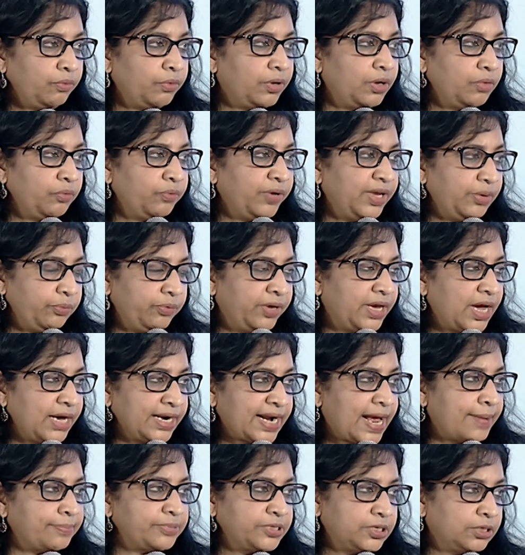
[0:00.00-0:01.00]
we are
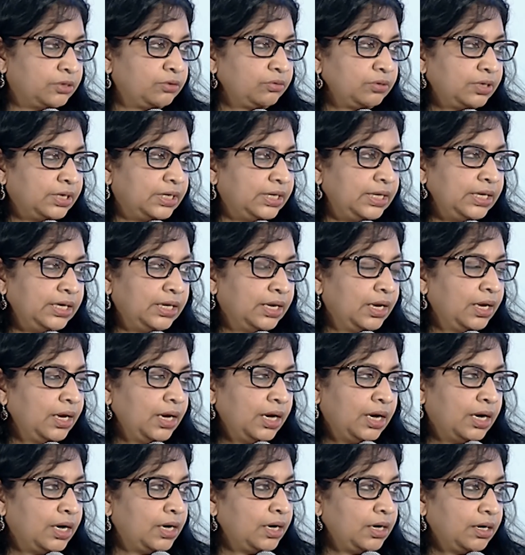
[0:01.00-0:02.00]
absolutely,
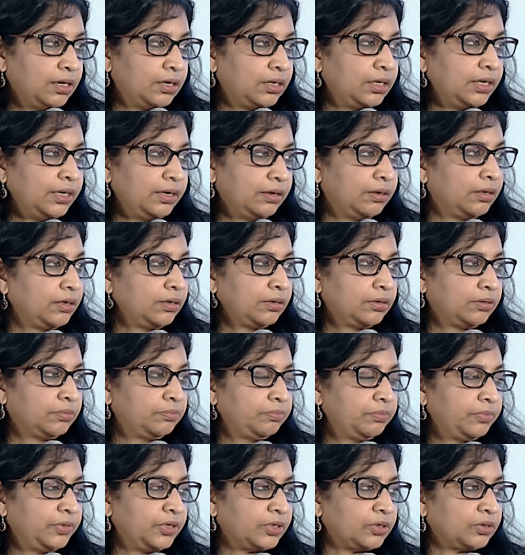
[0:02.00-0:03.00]

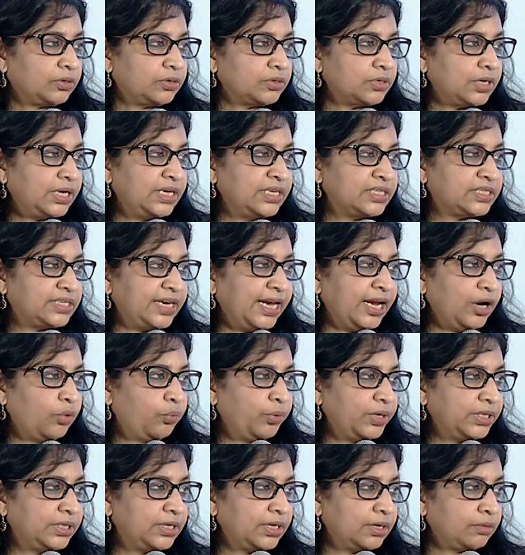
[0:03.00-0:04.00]
in sync
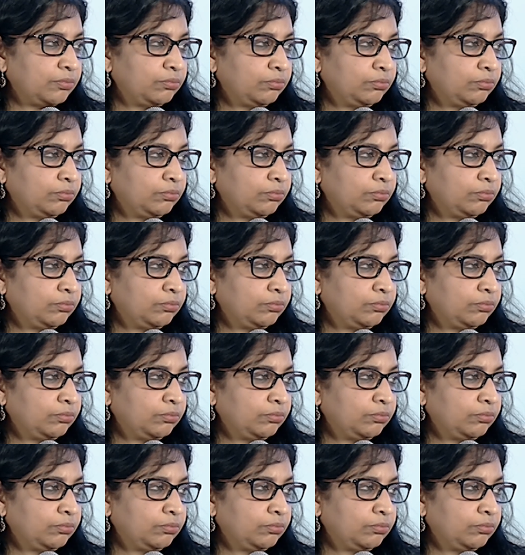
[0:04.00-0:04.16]
with